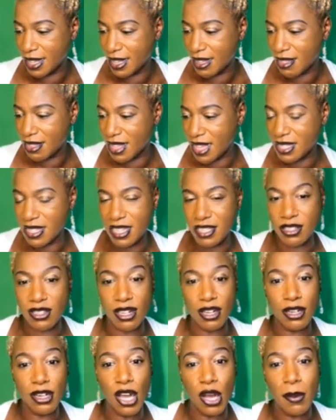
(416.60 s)
this is
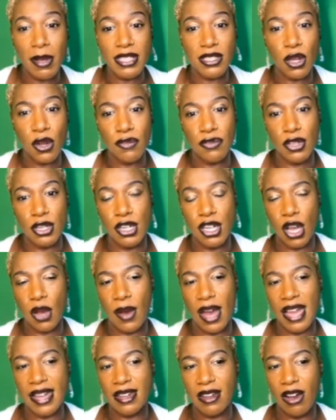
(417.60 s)
the lowest of the low.
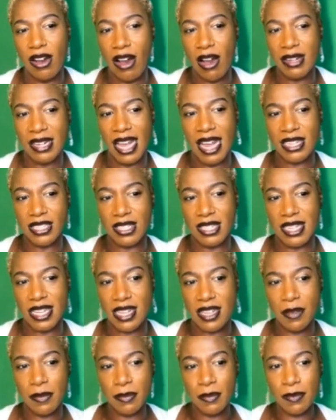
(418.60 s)
I can't
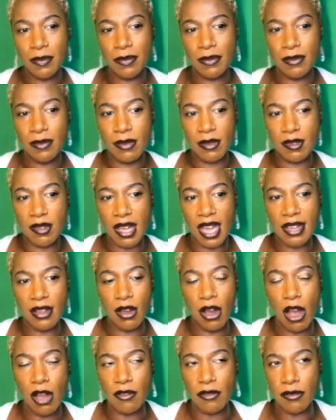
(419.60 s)
actually, I
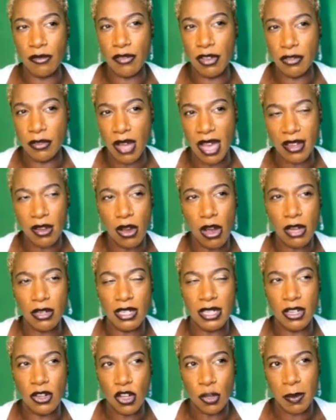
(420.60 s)
can't, I
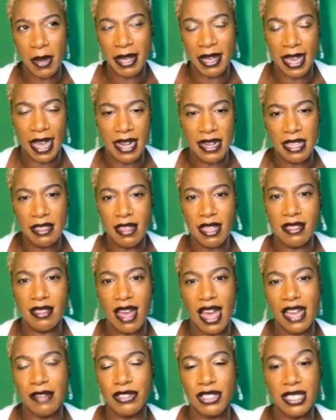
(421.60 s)
can't look back at anything
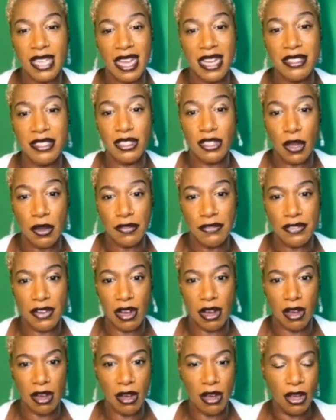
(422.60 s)
that I've shared so
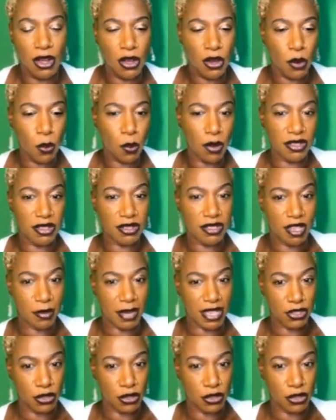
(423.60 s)
far, whether it's in my